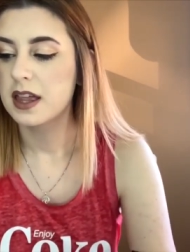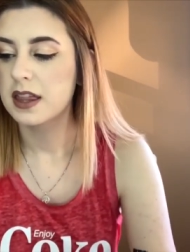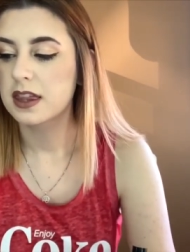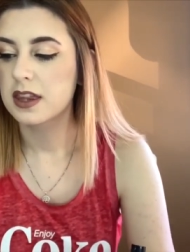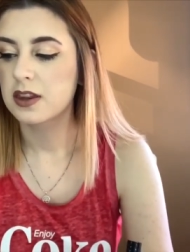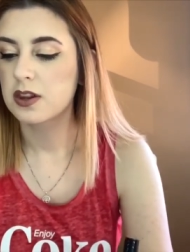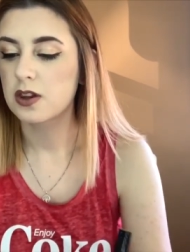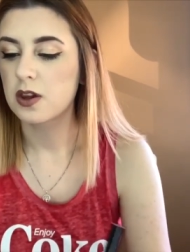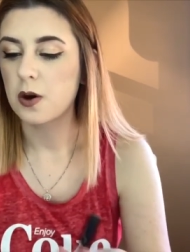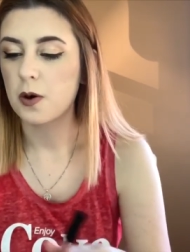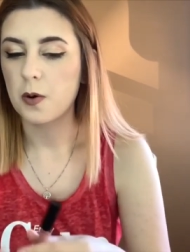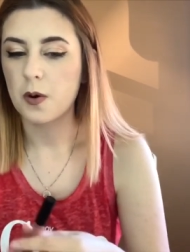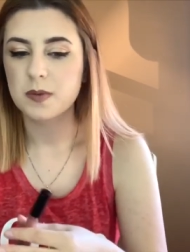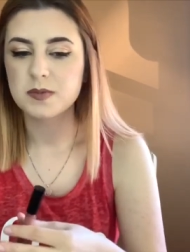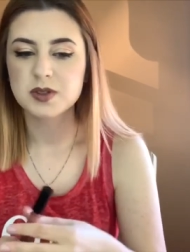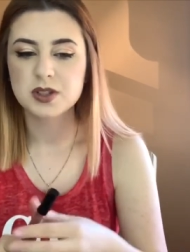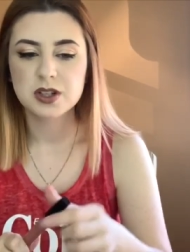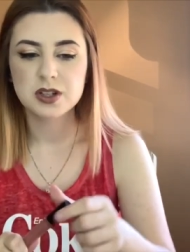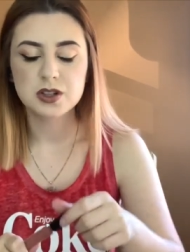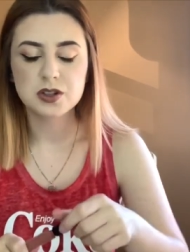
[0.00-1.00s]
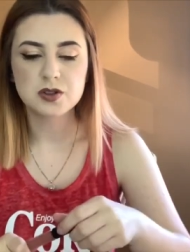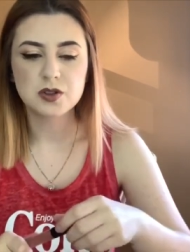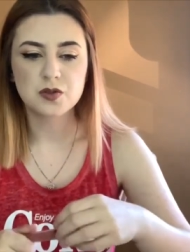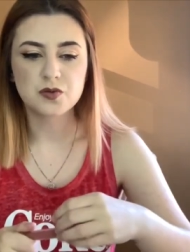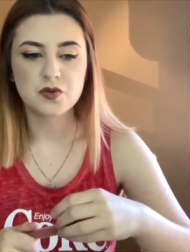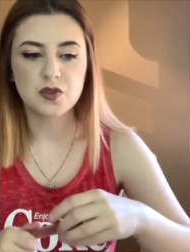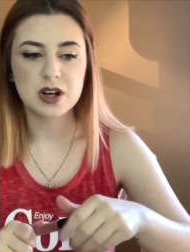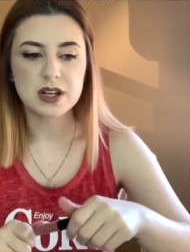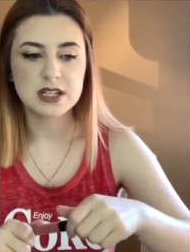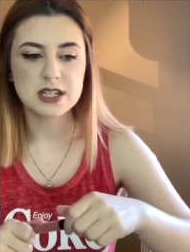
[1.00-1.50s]
So I'm just gonna
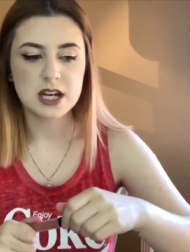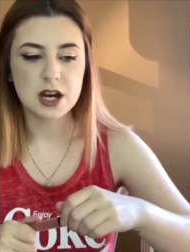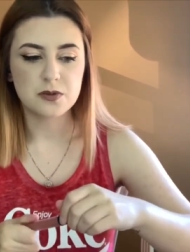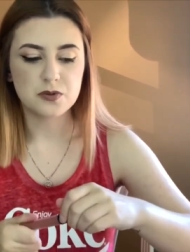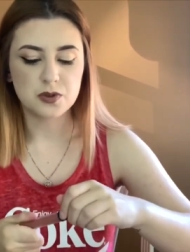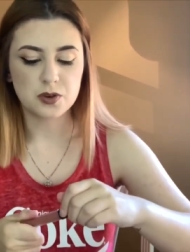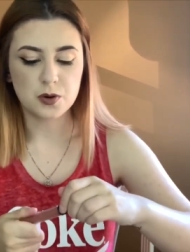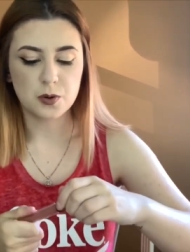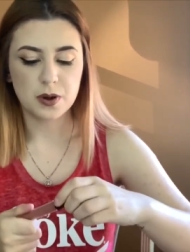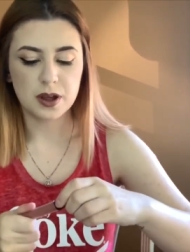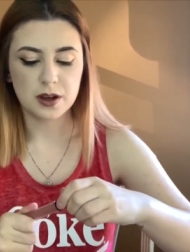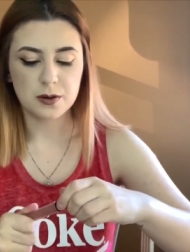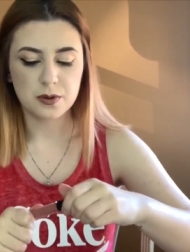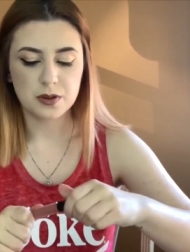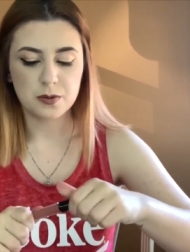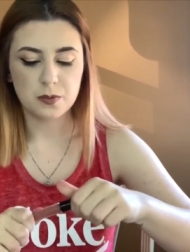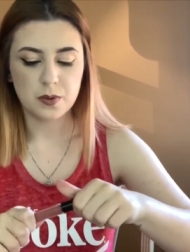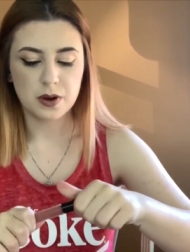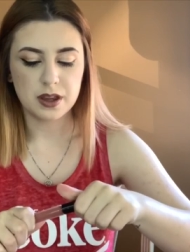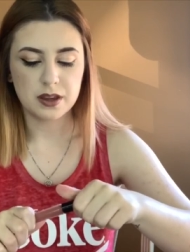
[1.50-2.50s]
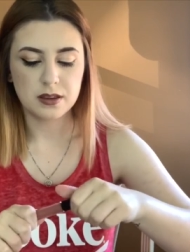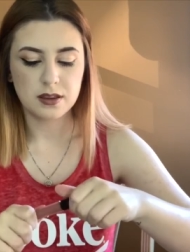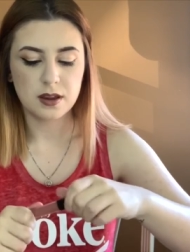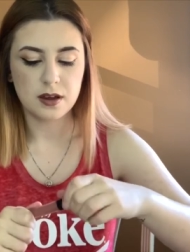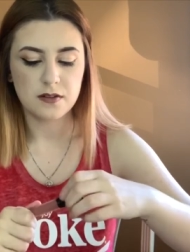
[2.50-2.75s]
run down real quick with what